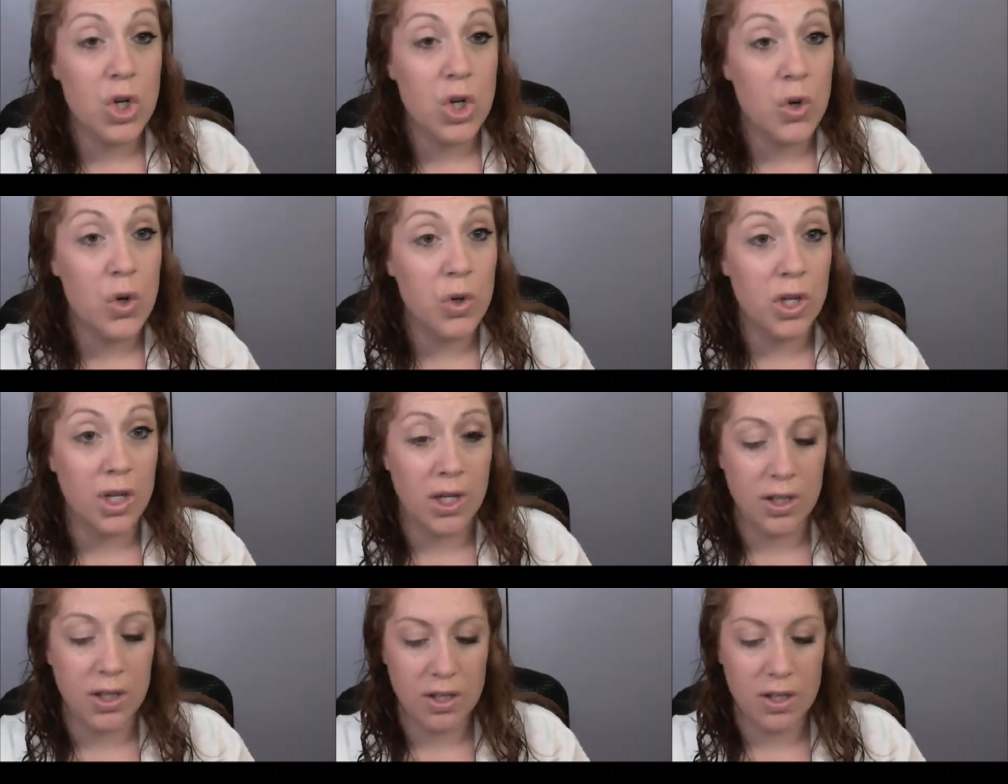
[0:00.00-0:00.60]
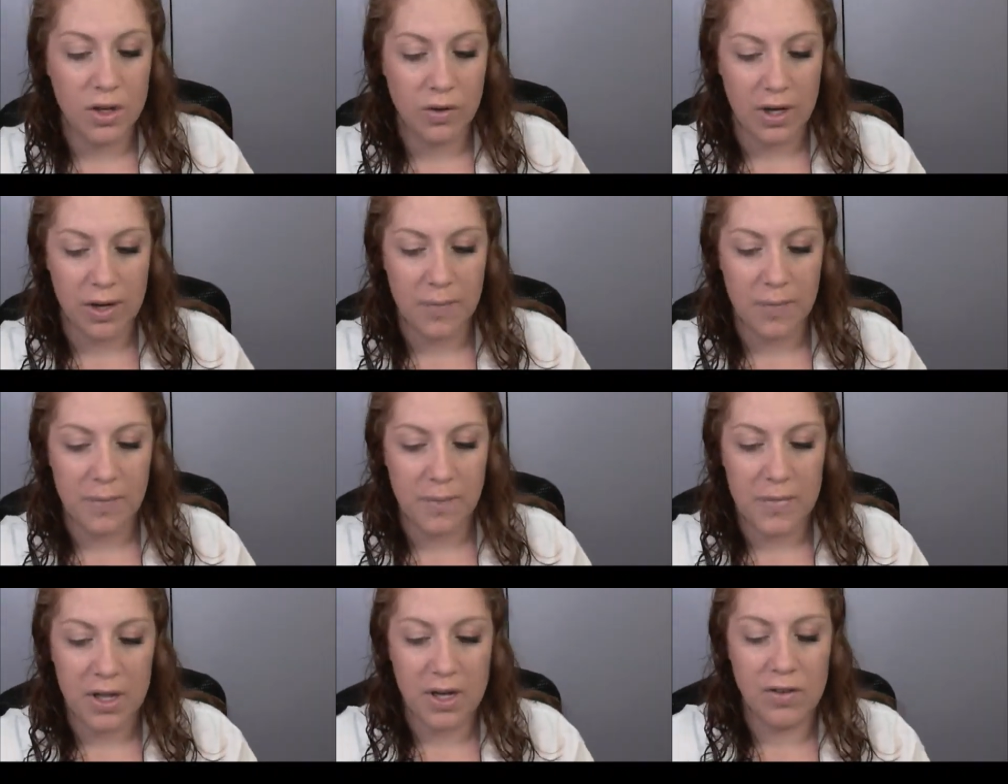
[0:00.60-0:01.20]
no need okay
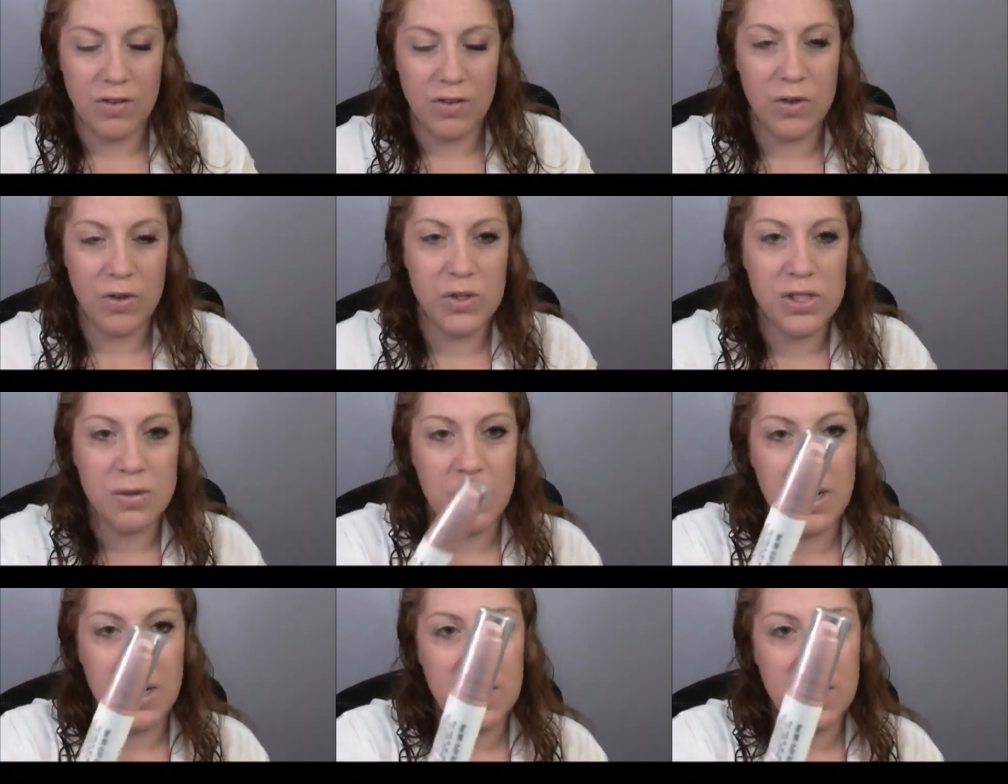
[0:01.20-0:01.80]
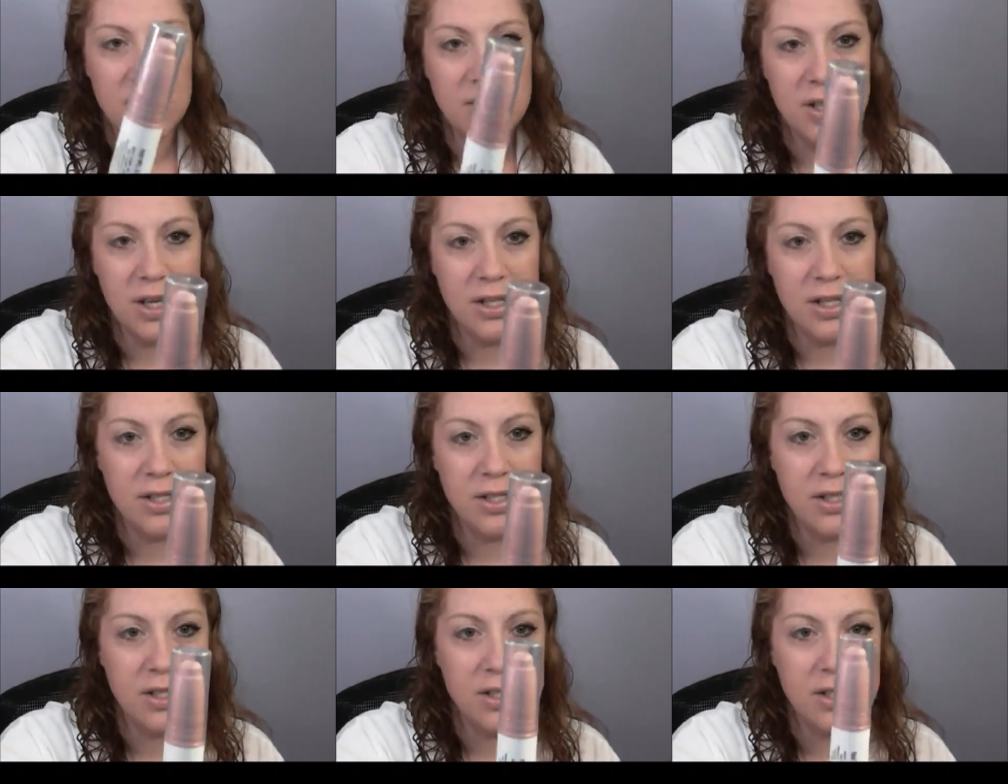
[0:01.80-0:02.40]
and I've used the base
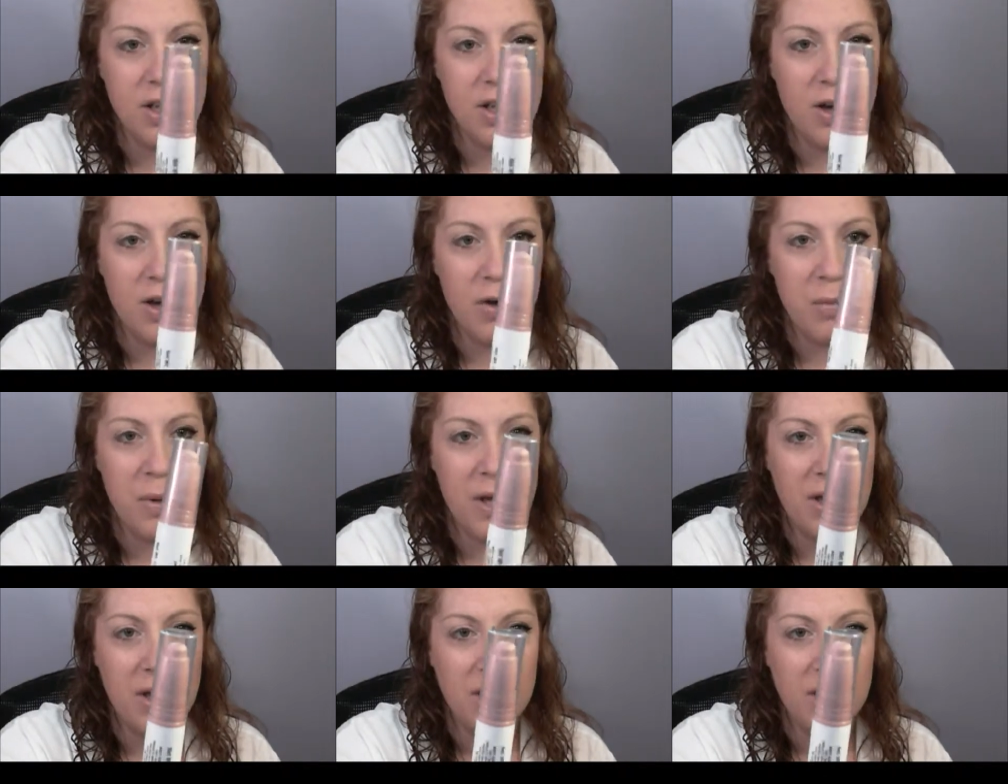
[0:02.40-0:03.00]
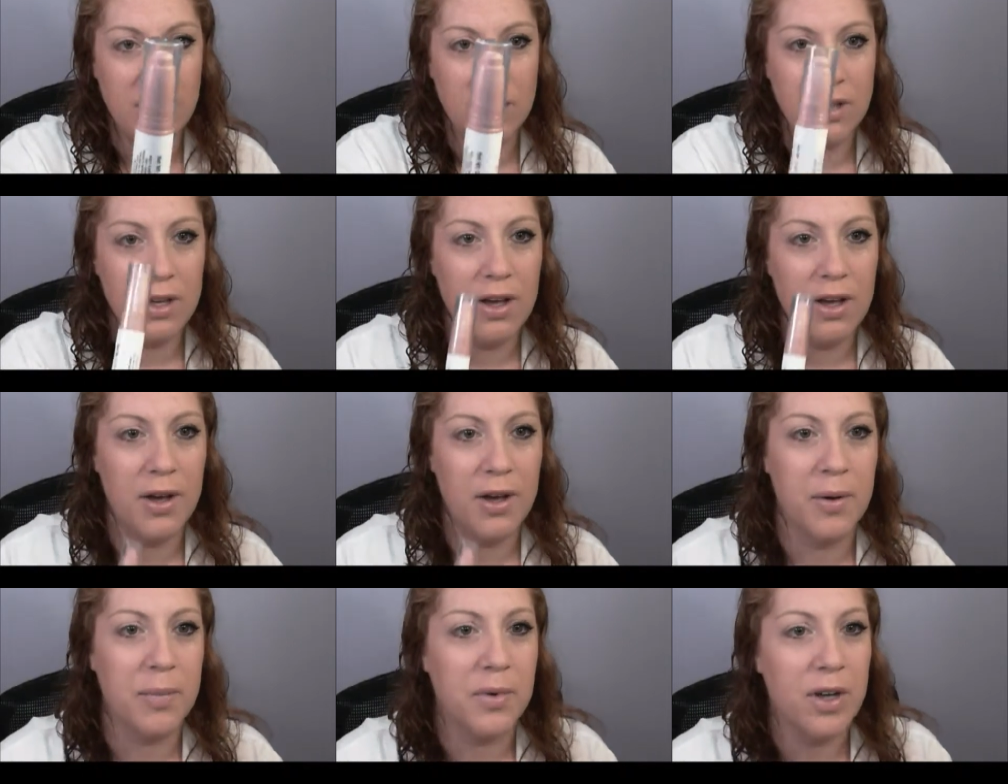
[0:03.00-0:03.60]
as this Almay
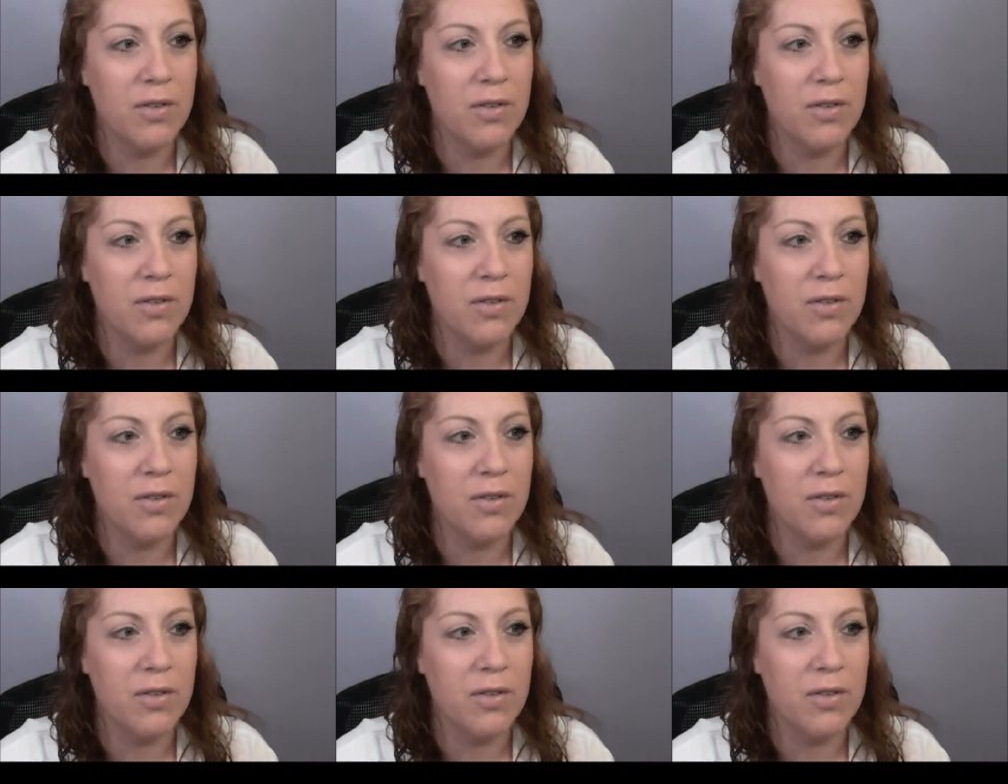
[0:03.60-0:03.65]
um,